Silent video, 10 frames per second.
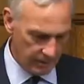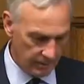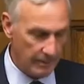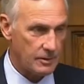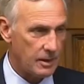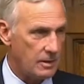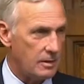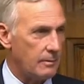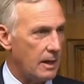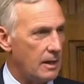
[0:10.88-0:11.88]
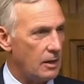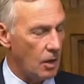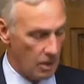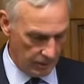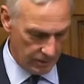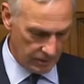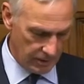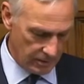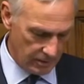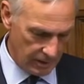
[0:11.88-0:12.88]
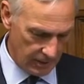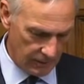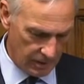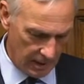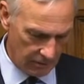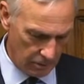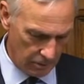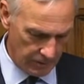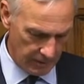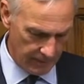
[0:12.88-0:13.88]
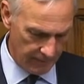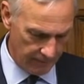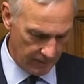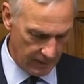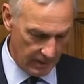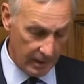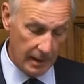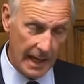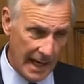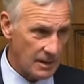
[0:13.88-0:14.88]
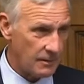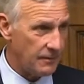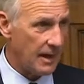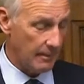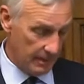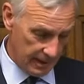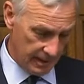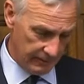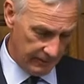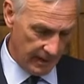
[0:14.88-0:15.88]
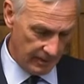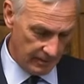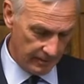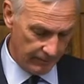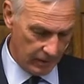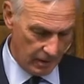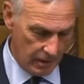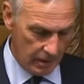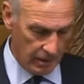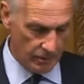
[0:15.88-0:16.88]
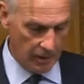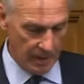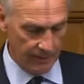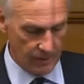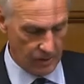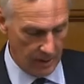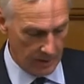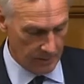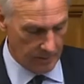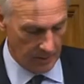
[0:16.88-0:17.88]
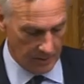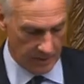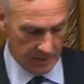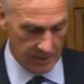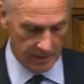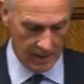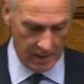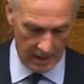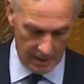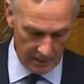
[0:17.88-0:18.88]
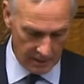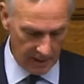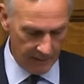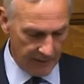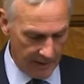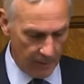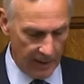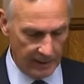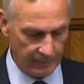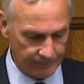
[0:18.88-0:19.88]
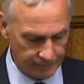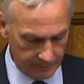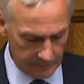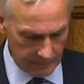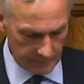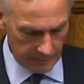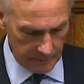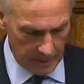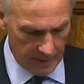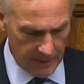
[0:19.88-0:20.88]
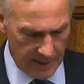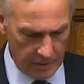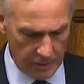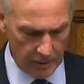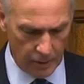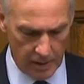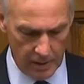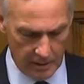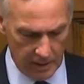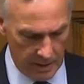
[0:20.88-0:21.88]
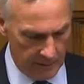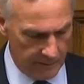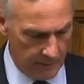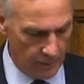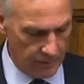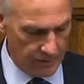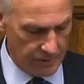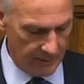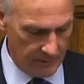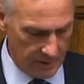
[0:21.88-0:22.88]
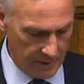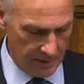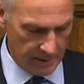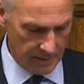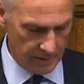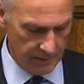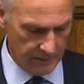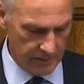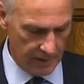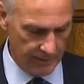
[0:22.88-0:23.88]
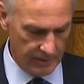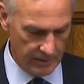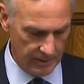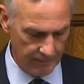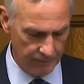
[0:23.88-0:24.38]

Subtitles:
to represent my loyal constituency of South Dorset and family and friends who don't have a chance such as this to say farewell. And thank you to the Queen for more than 70 years of service.